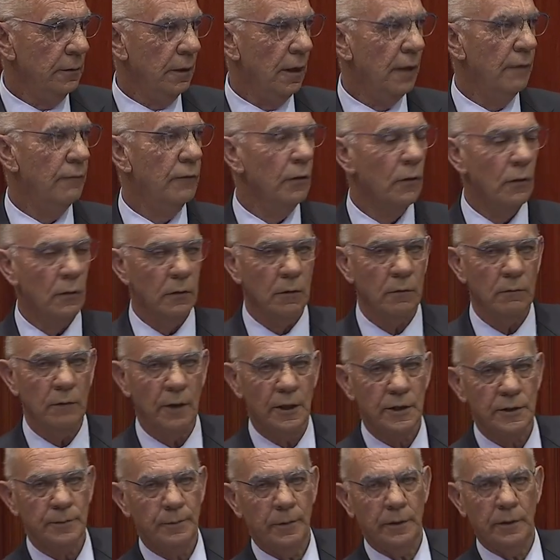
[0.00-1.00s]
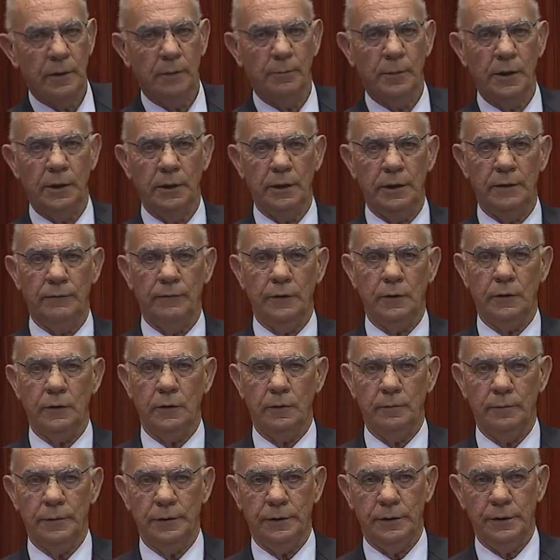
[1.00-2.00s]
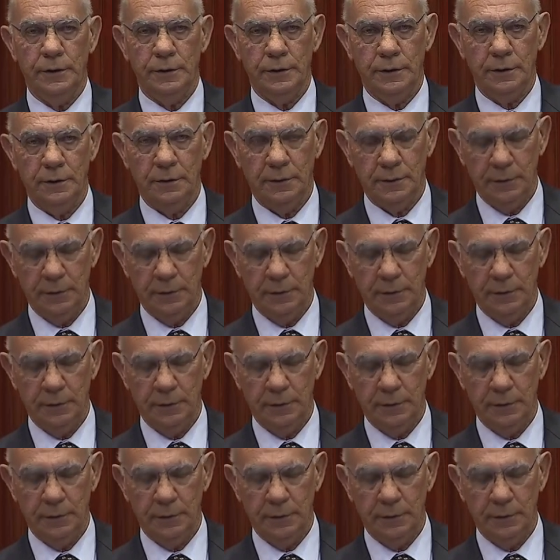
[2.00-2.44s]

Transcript: I've always been a believer in competition.